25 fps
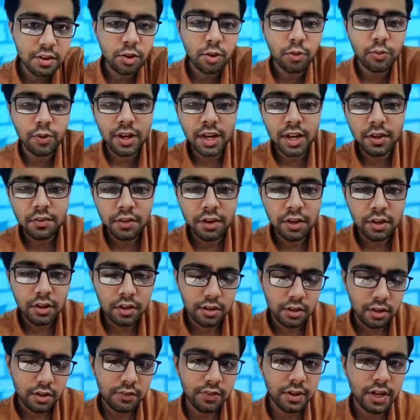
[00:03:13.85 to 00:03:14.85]
So
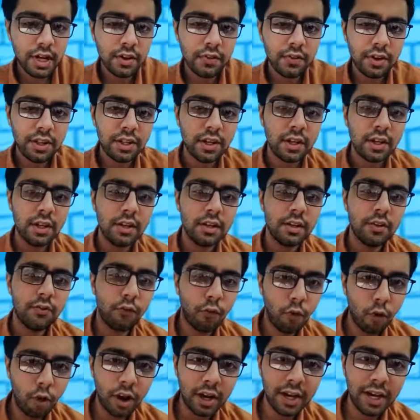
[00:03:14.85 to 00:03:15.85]
whenever there is a
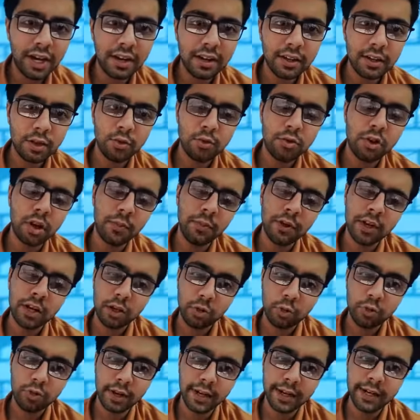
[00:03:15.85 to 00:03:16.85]
fall, that is you commit
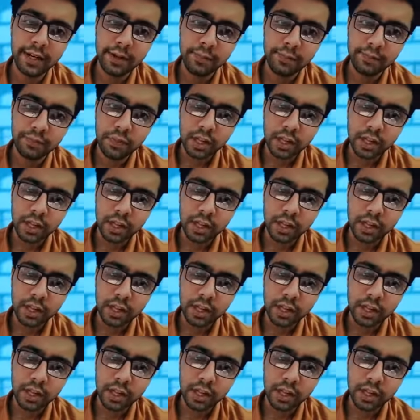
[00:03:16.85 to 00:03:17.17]
suicide.